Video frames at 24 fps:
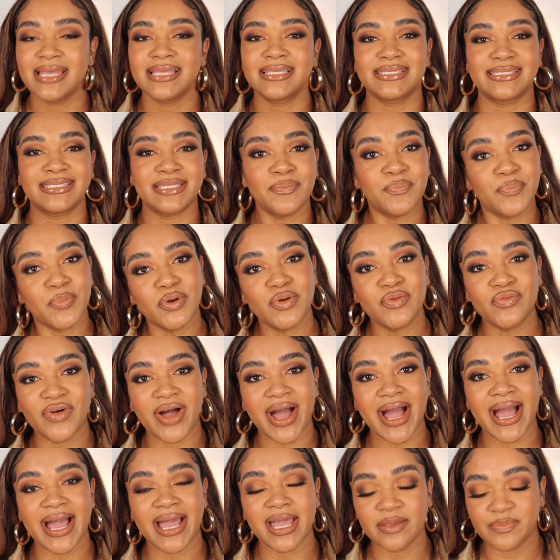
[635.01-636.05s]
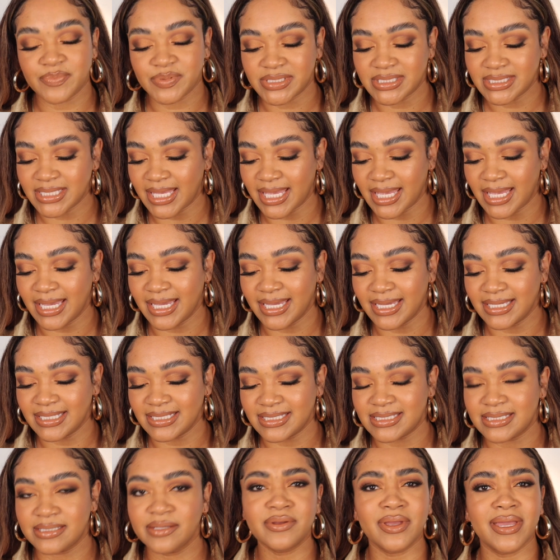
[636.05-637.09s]
simple vibes,
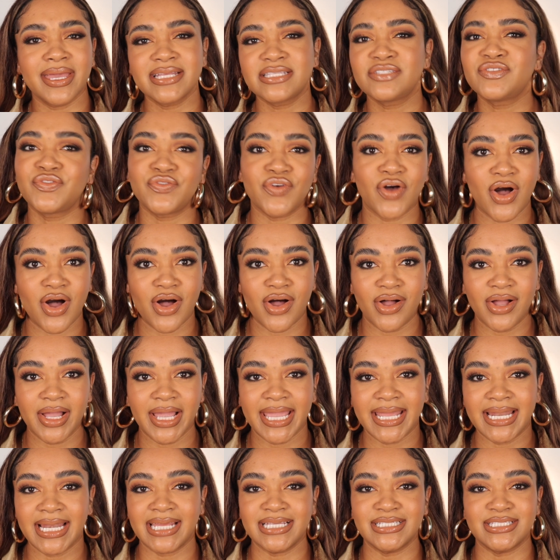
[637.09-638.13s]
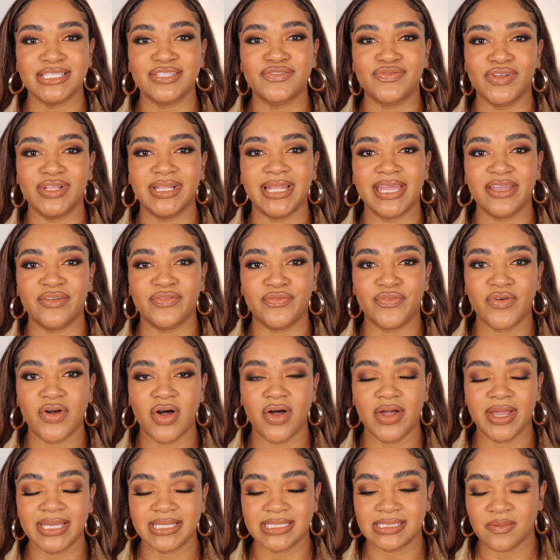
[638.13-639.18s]
and it's fall, and I just feel like
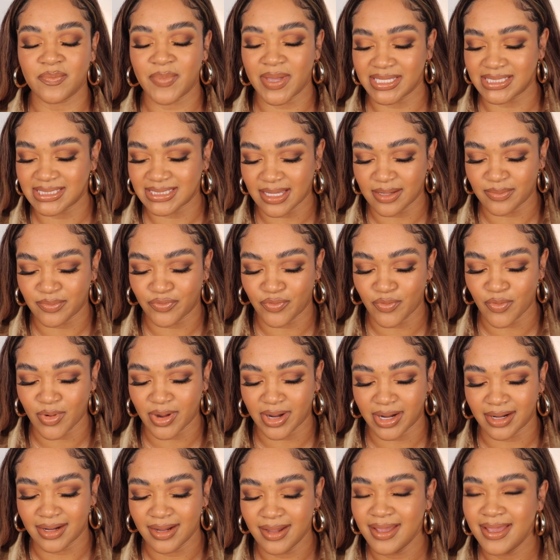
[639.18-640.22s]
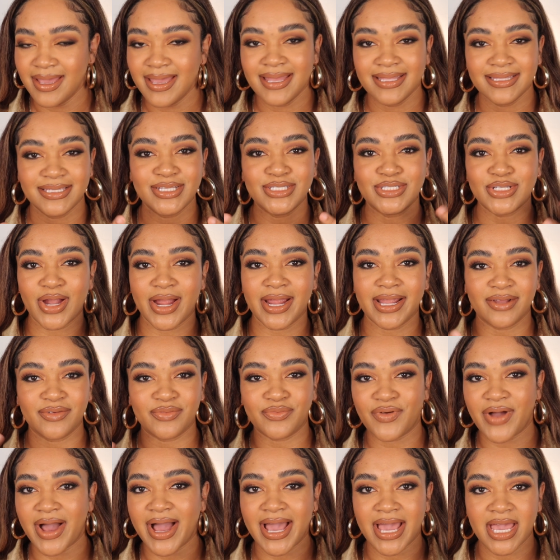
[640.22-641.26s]
fall is the best time for the
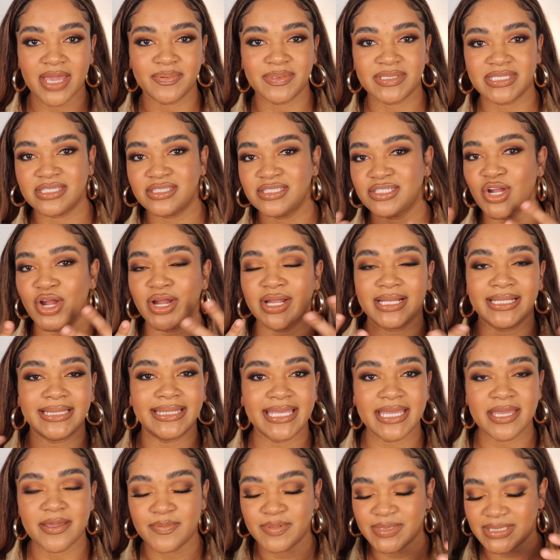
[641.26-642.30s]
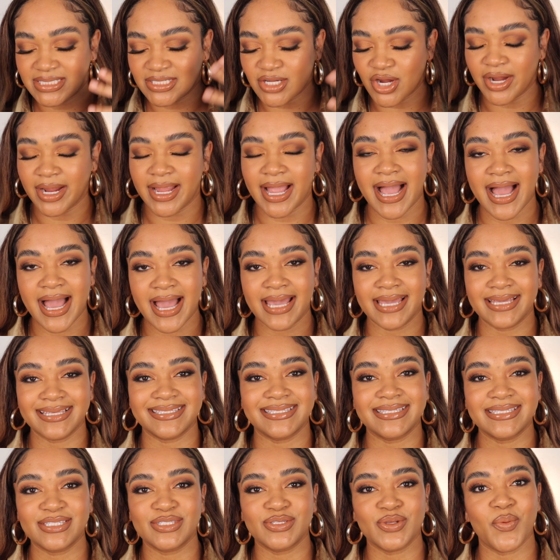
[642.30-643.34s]
dark vibes, dark lips, dark eyes,
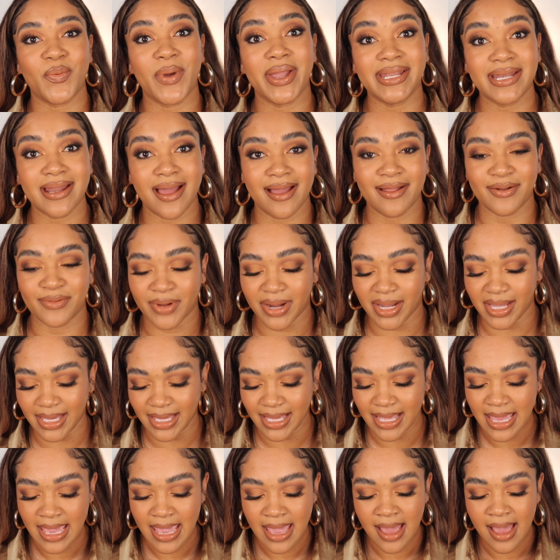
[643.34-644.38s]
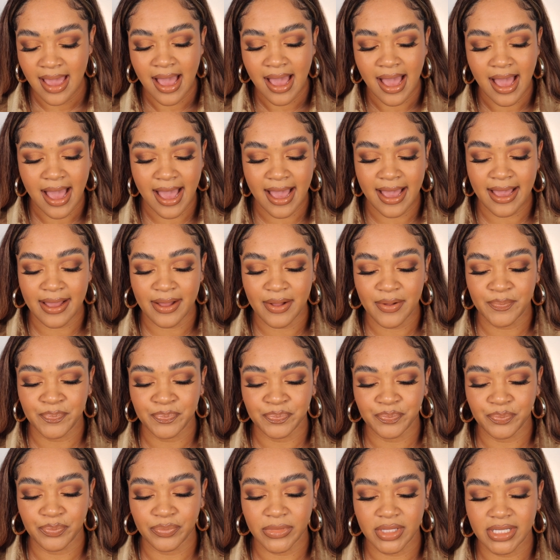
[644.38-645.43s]
so why not, right?
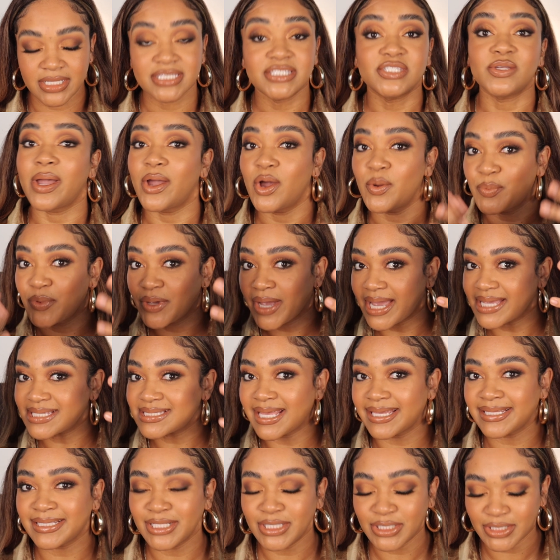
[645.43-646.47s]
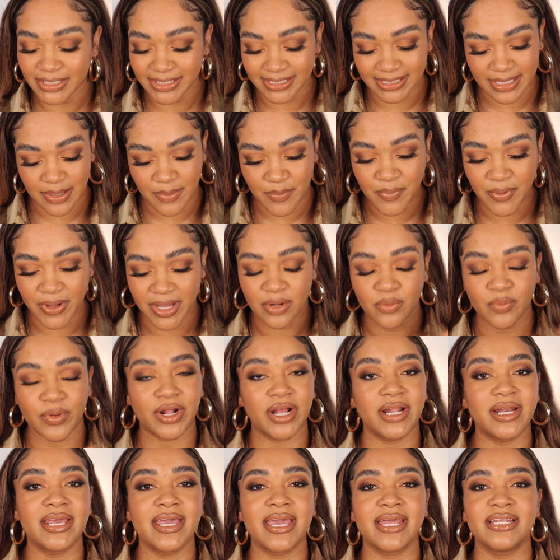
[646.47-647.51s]
Um, so I hope you guys like the look, but we're
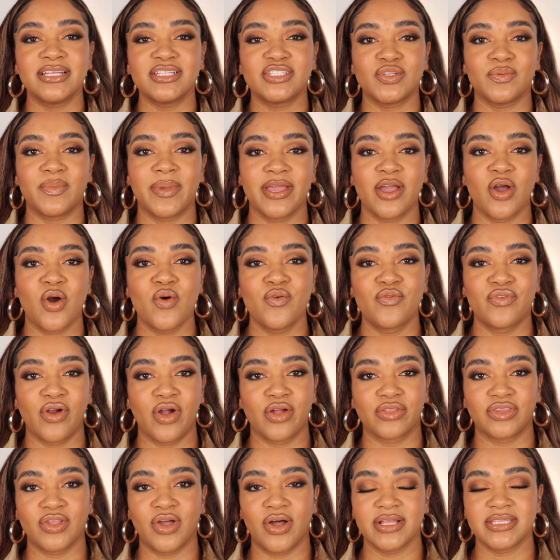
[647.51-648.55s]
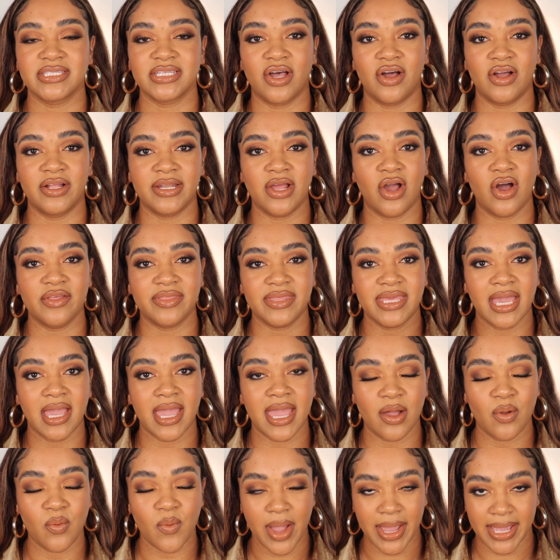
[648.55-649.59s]
gonna get into my overall thoughts on all the
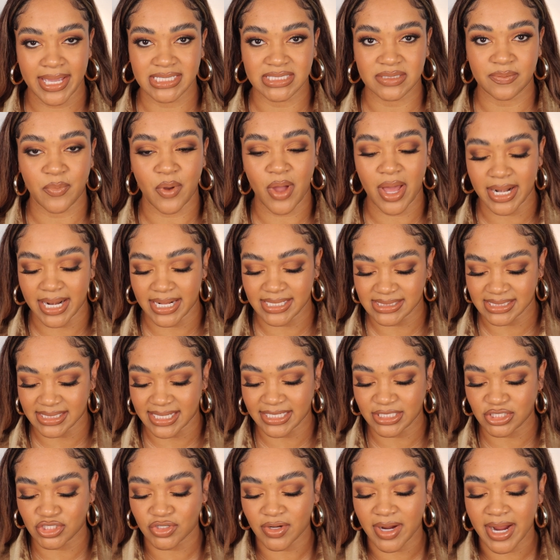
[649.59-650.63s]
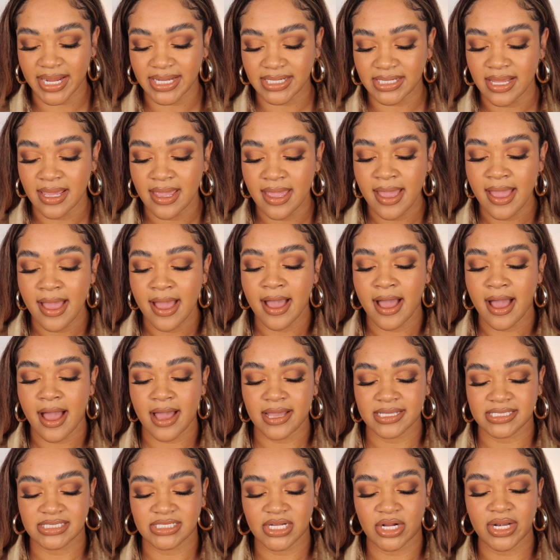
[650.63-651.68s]
L Y S products that I tried.
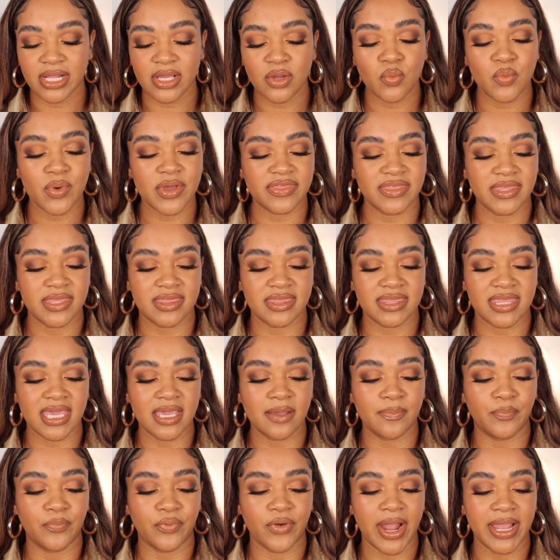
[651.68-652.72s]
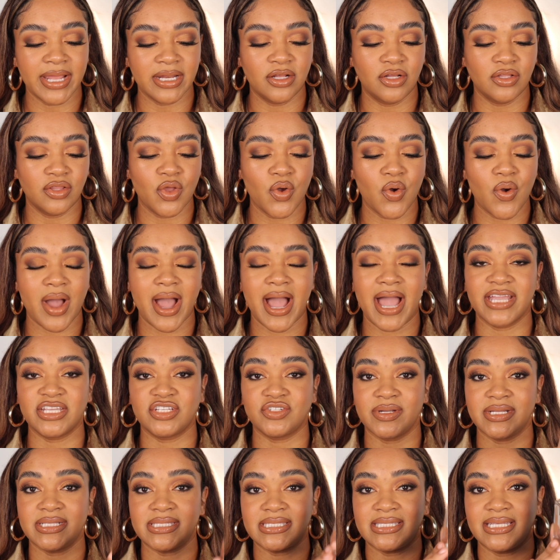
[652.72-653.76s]
Uh, starting with the Think Bright Glow
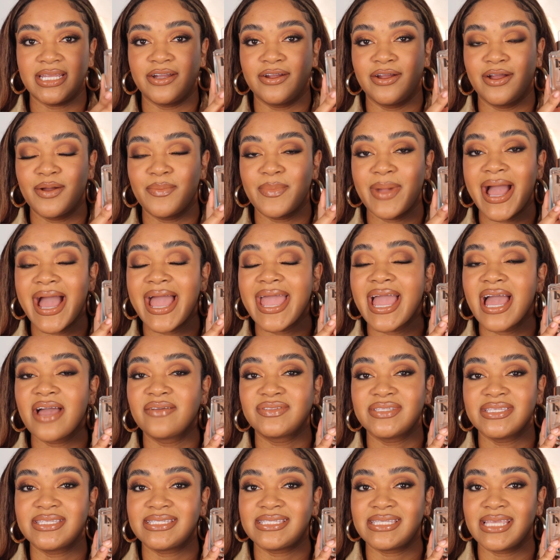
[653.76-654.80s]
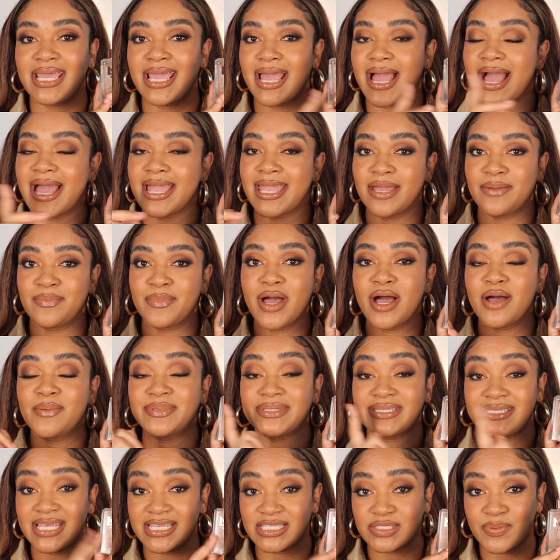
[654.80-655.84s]
Hydrate Serum, I have to say I am
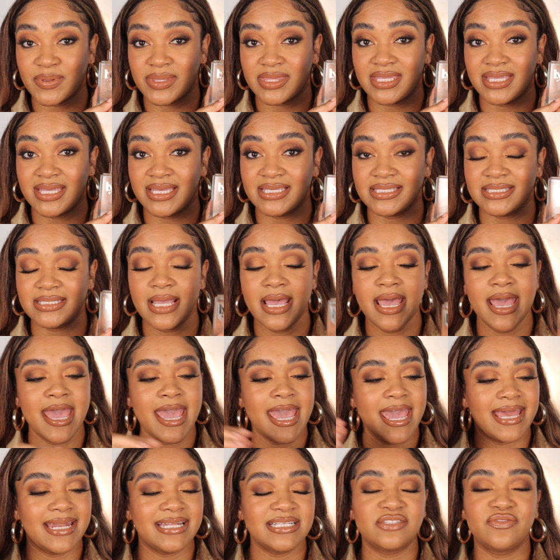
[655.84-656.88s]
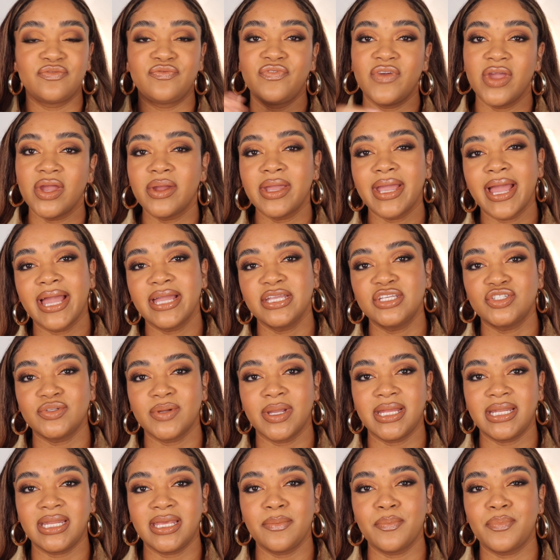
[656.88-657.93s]
obsessed with this. It is very
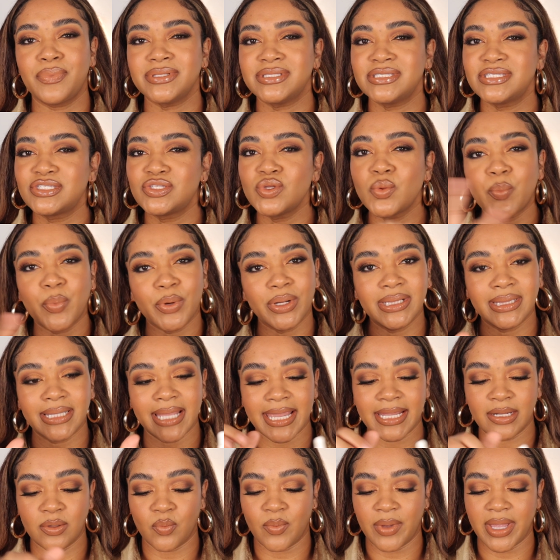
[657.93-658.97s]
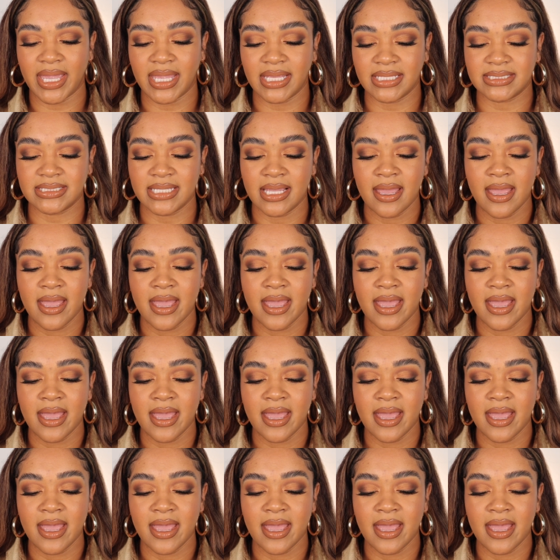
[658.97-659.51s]
hydrating but super lightweight.